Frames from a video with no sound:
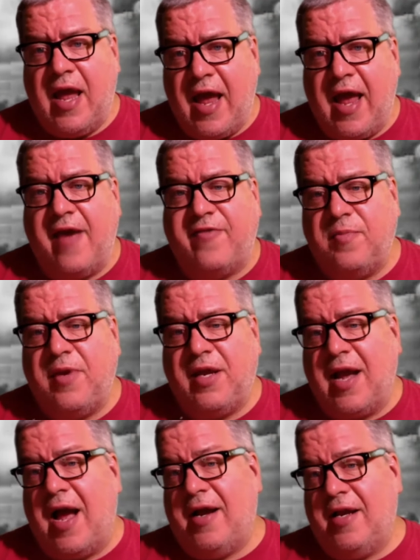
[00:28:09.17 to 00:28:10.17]
have to be
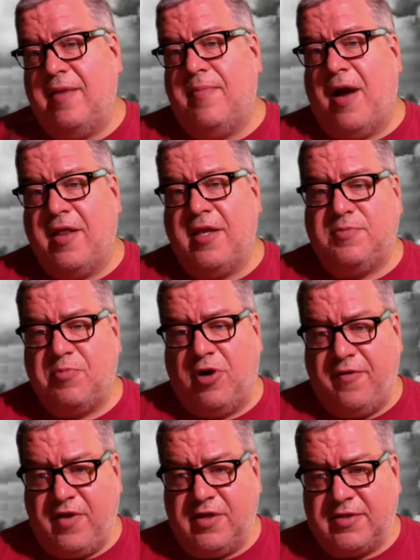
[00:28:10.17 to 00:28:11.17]
guided by these
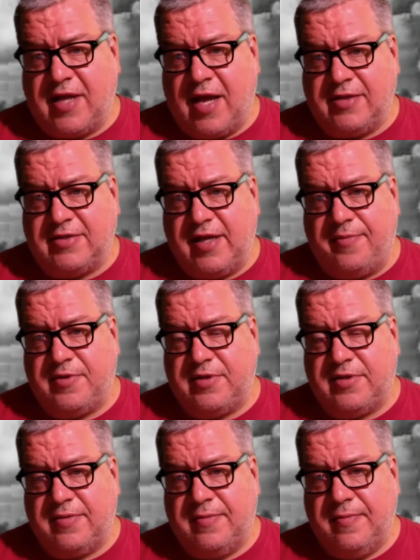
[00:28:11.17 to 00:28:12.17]
previous
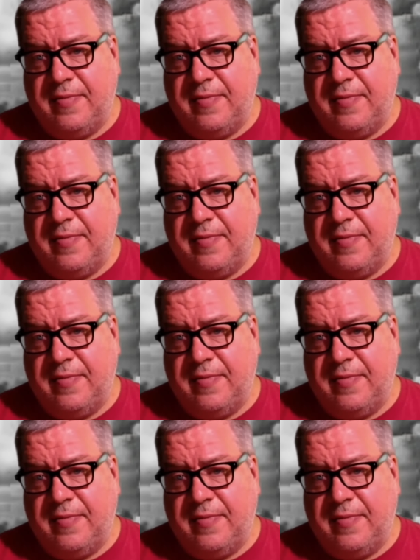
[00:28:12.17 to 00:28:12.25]
concepts.